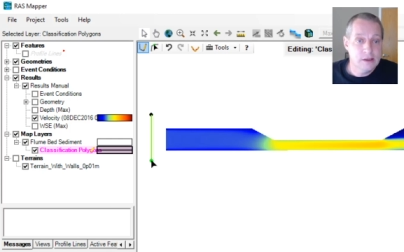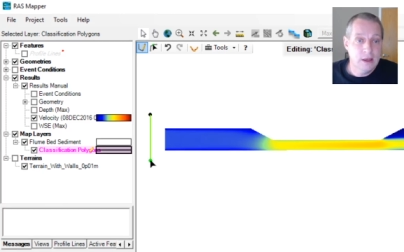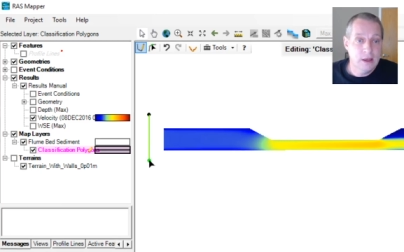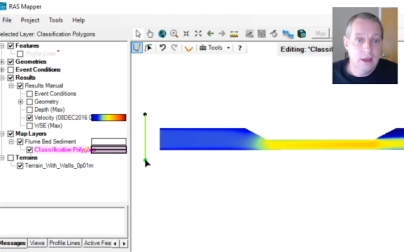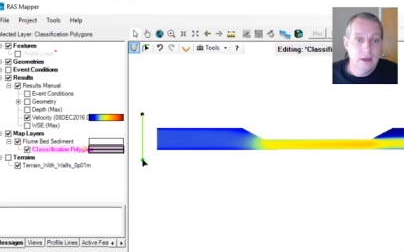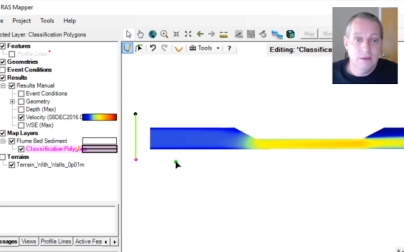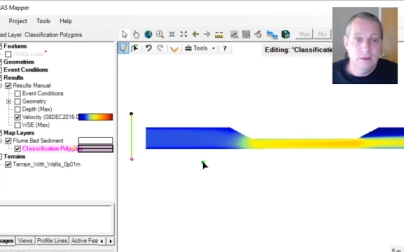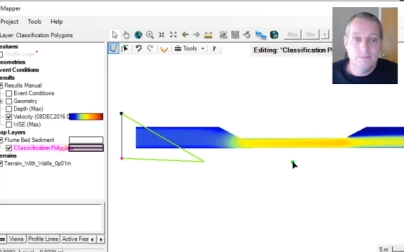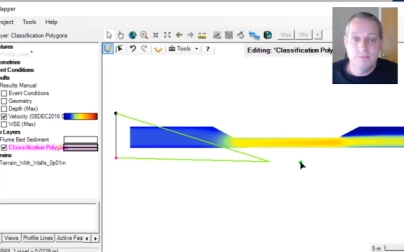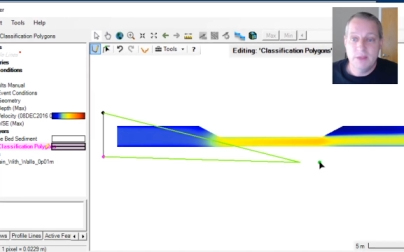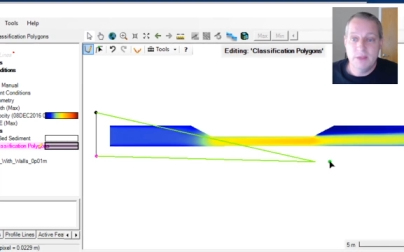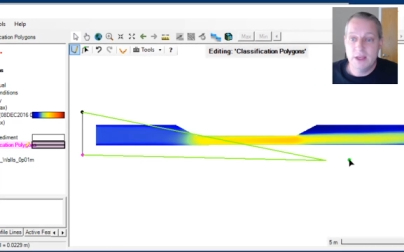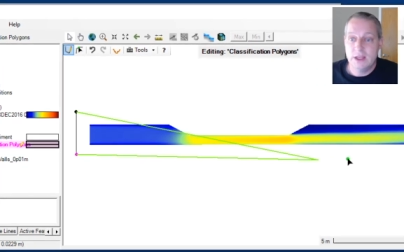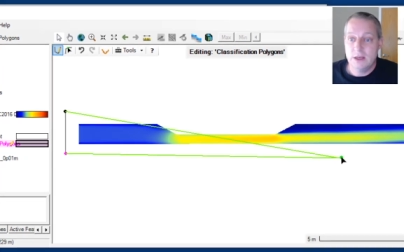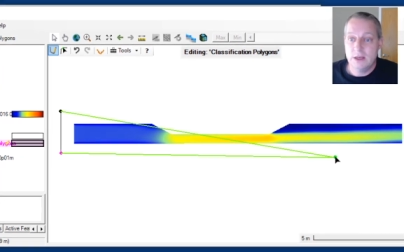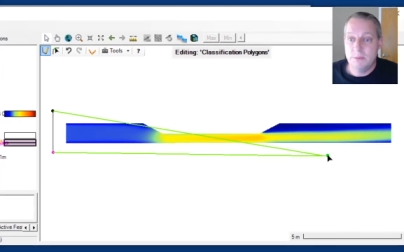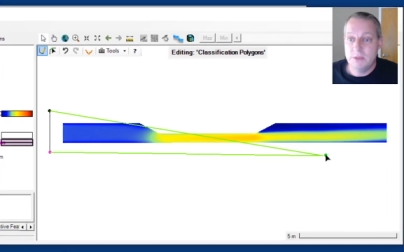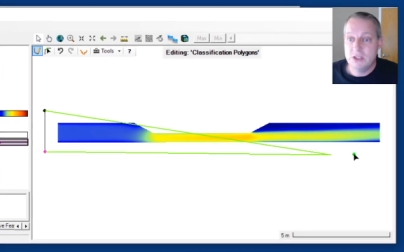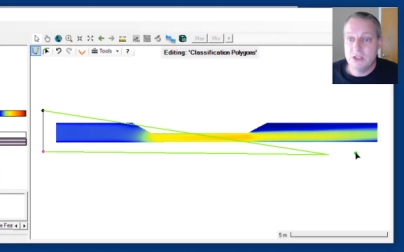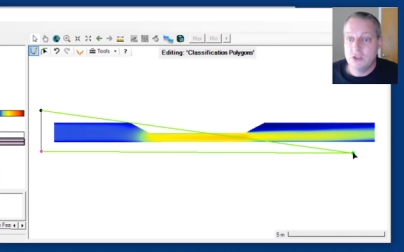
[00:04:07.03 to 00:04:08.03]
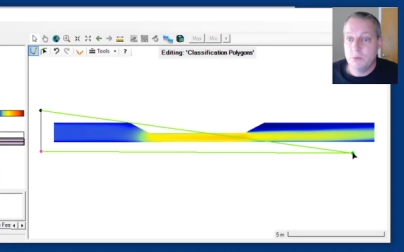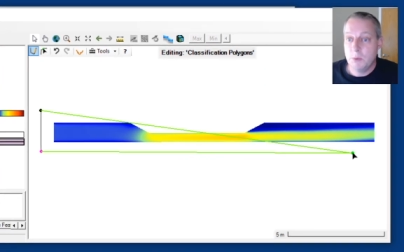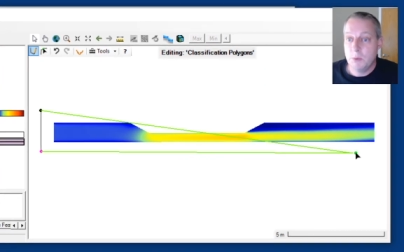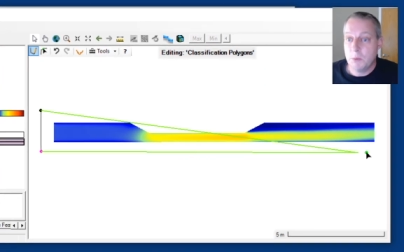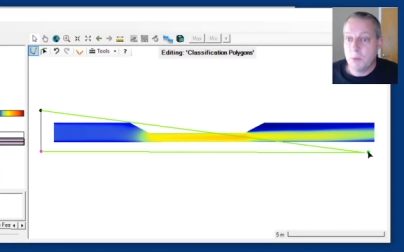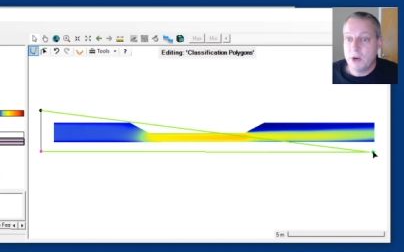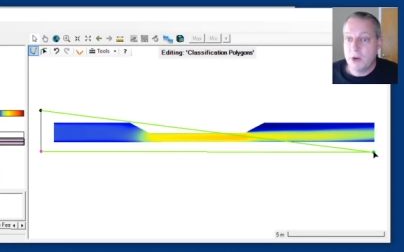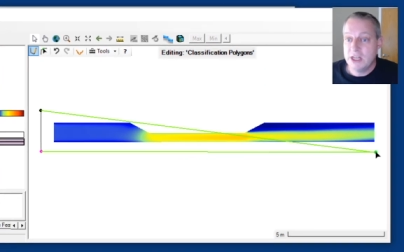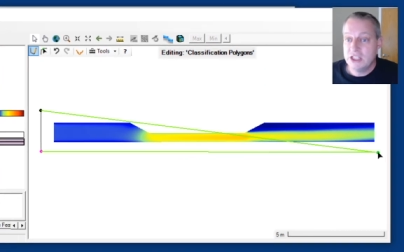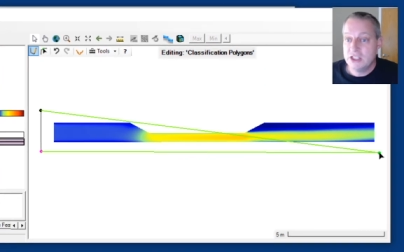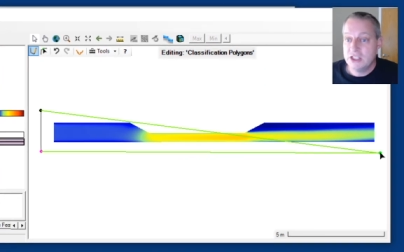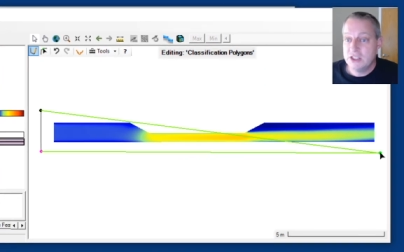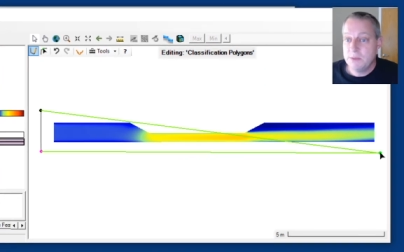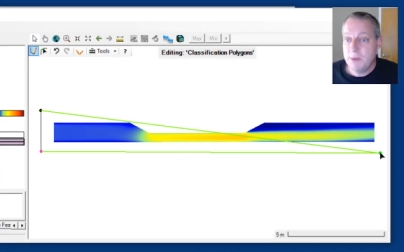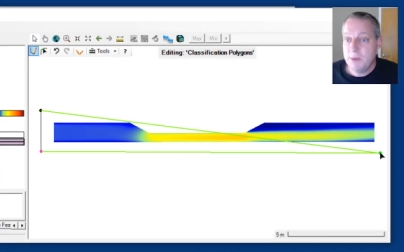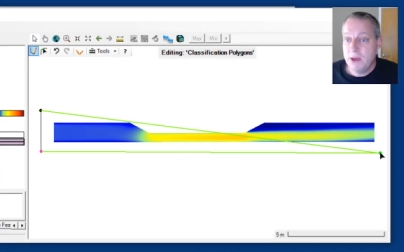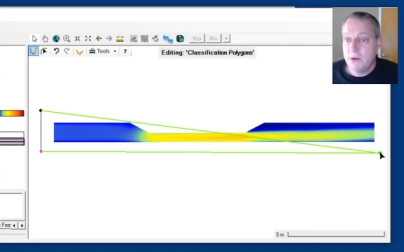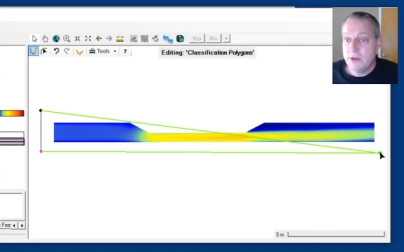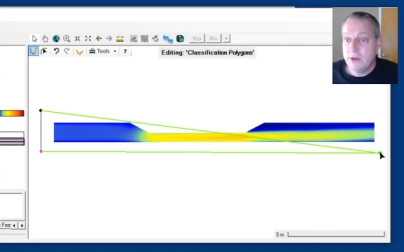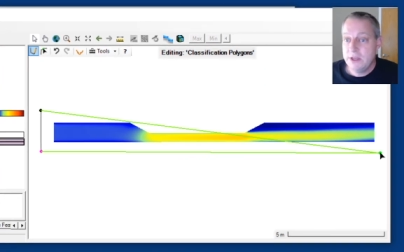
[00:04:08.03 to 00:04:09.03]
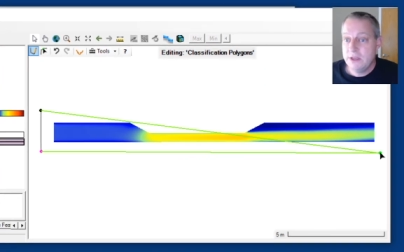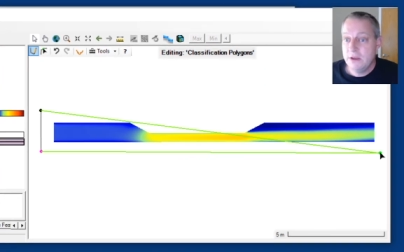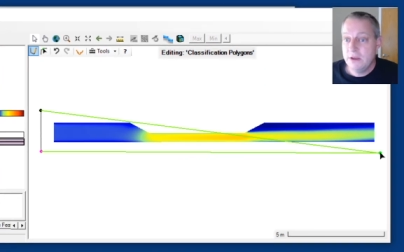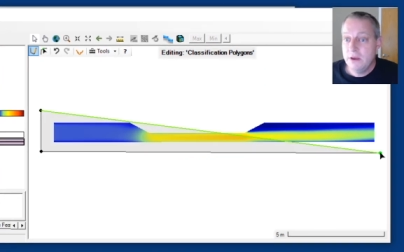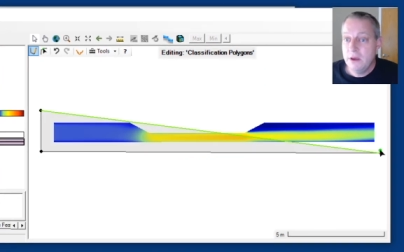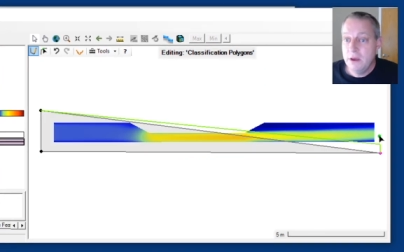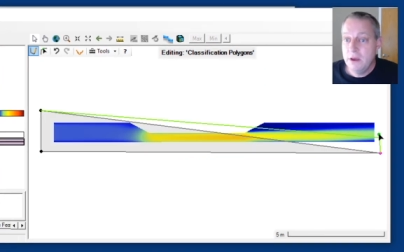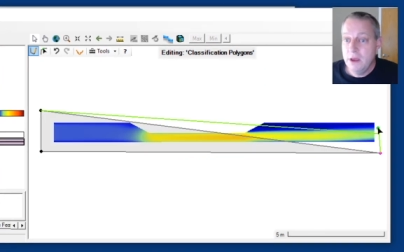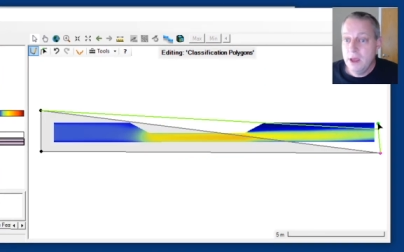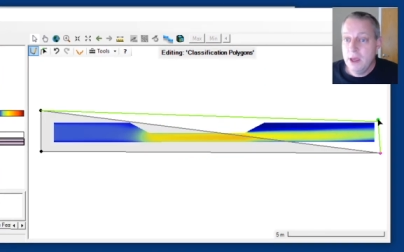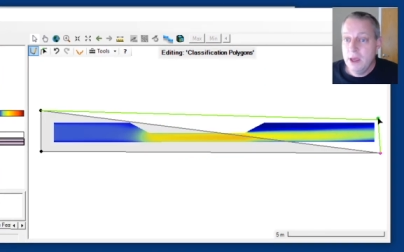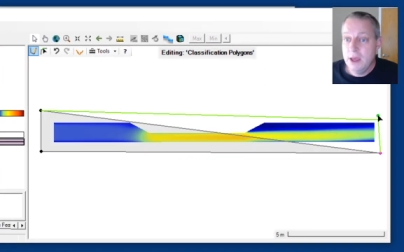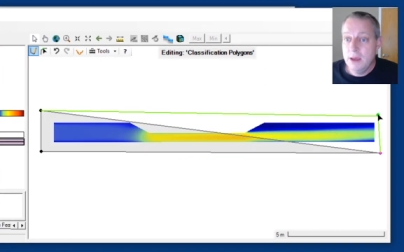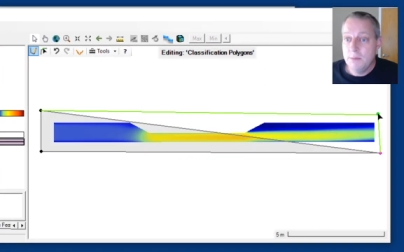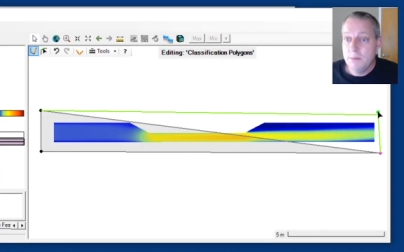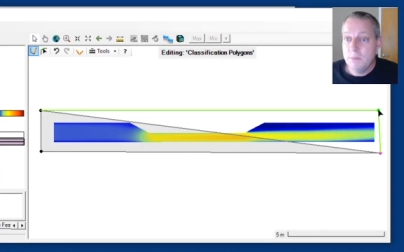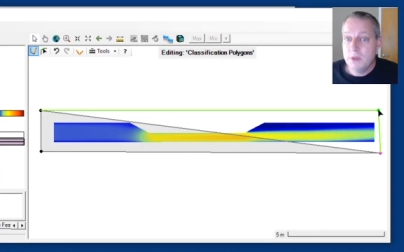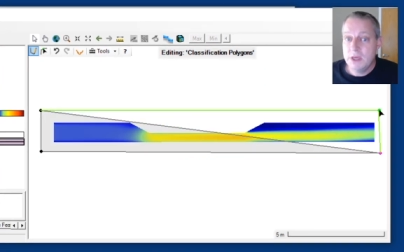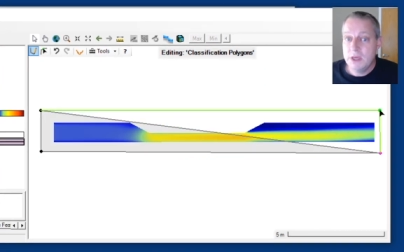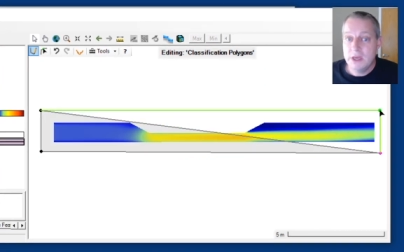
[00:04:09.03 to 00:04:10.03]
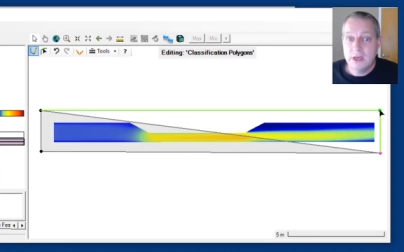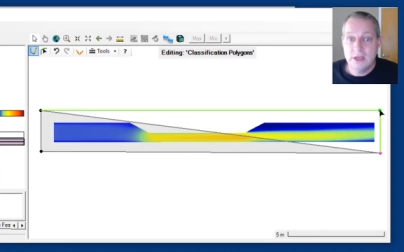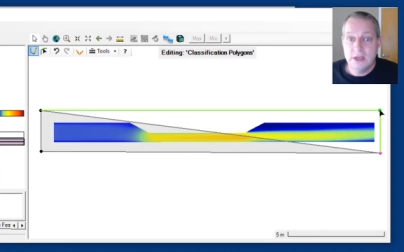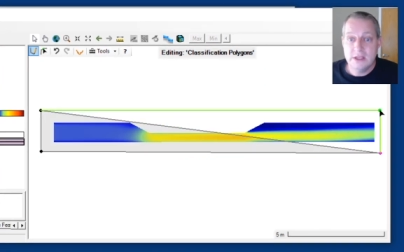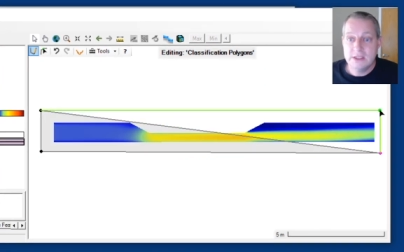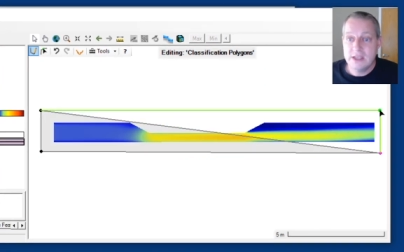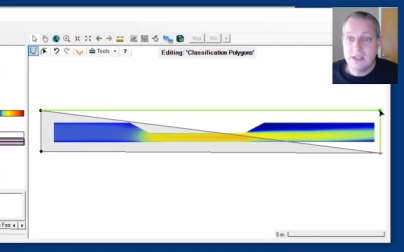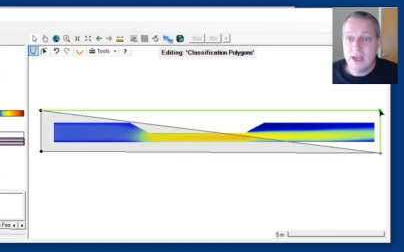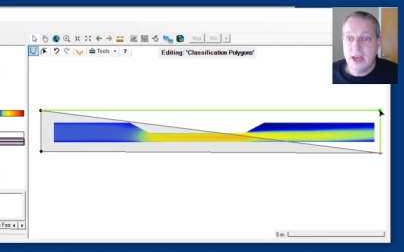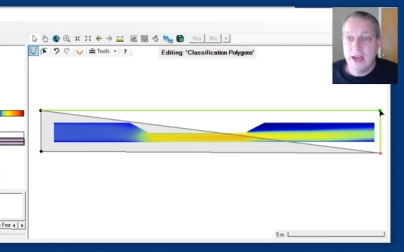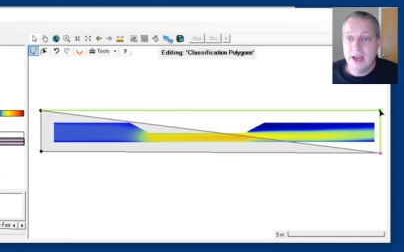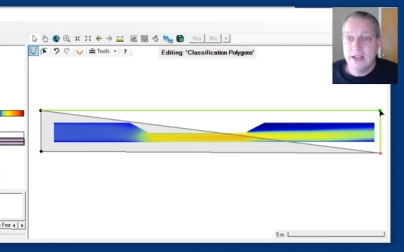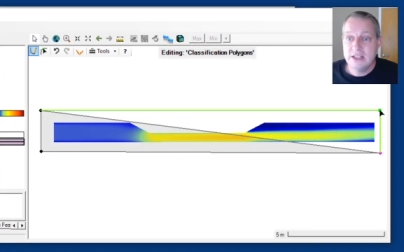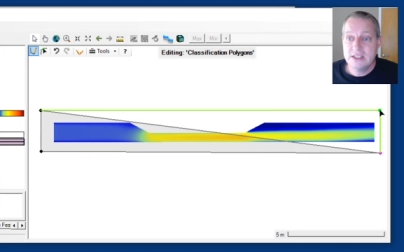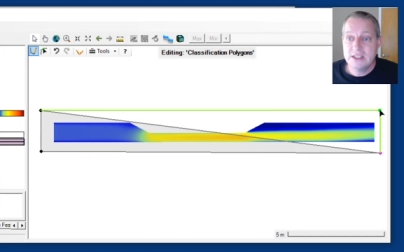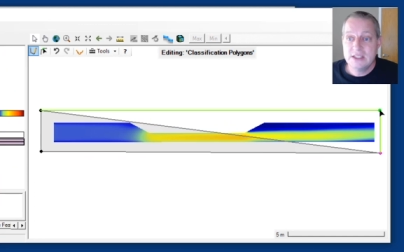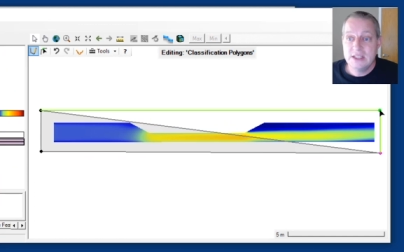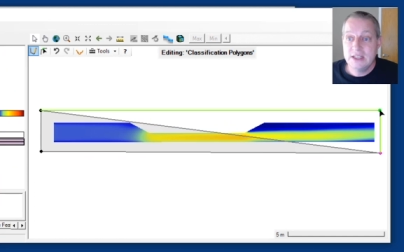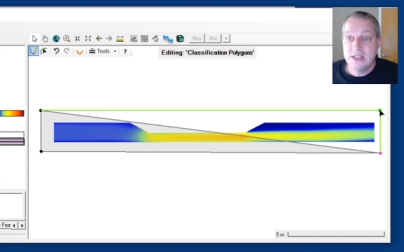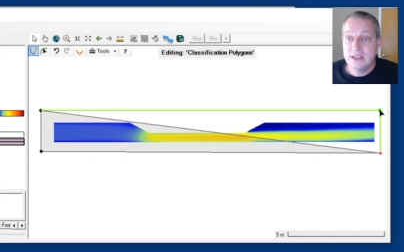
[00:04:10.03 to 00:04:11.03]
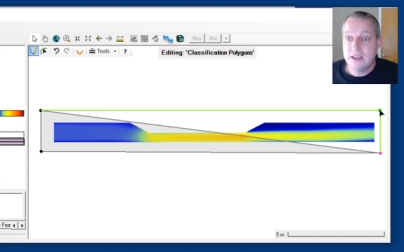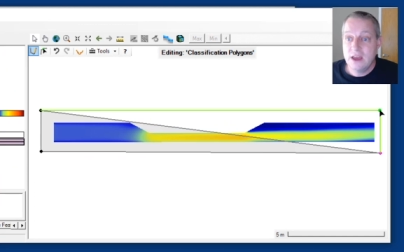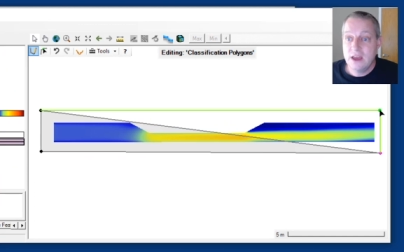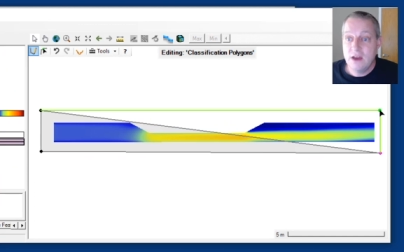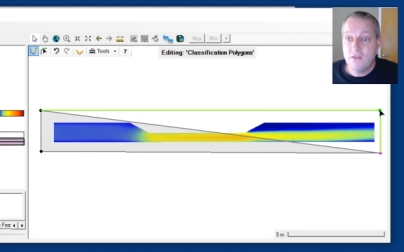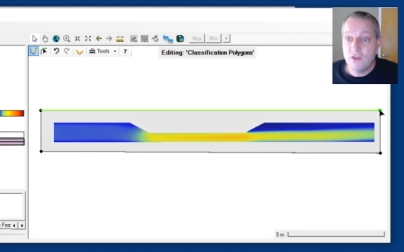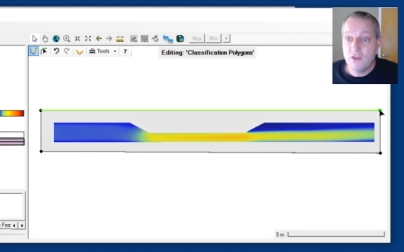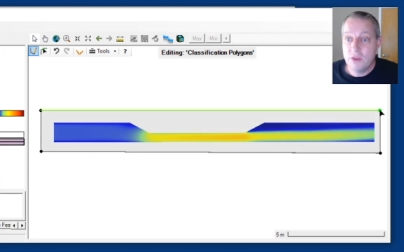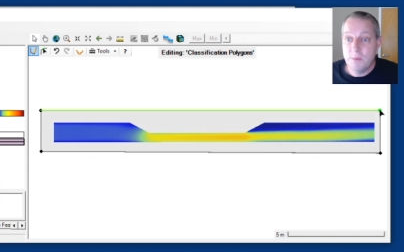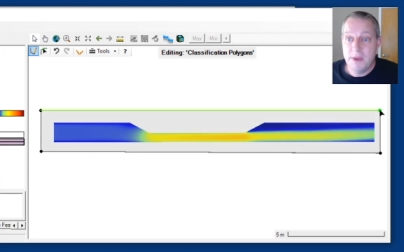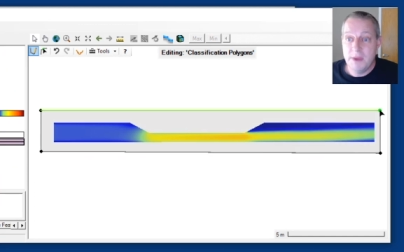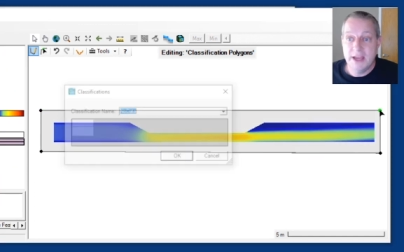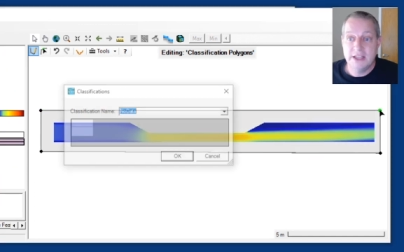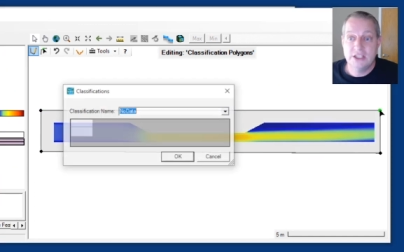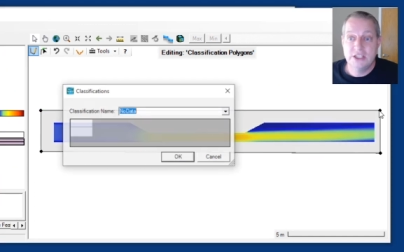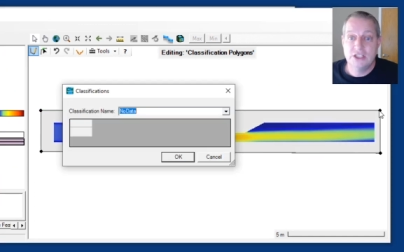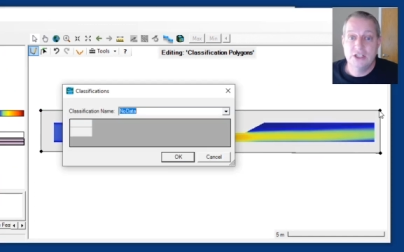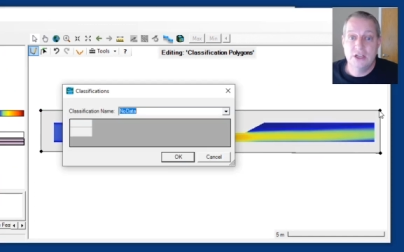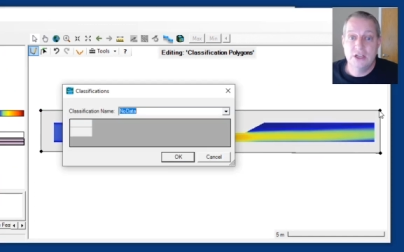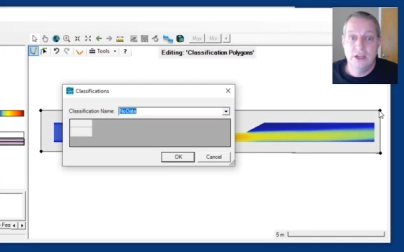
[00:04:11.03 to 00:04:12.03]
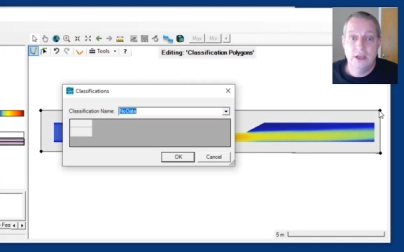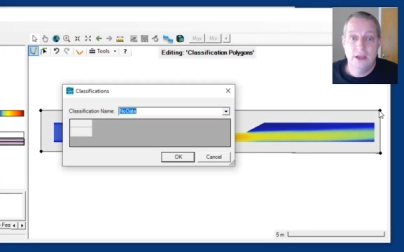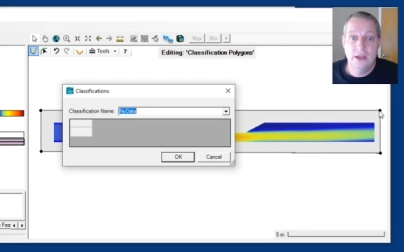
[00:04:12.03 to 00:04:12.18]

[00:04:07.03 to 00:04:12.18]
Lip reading: I'm not going to be super precious about it because I just need to cover the mesh.